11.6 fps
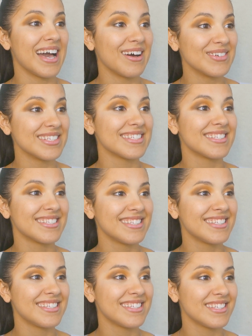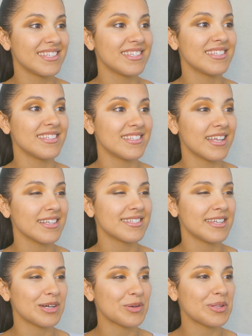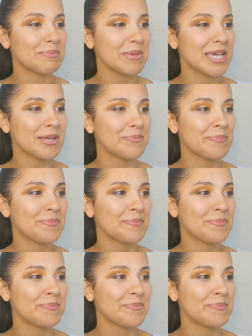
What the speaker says: that stuck with me.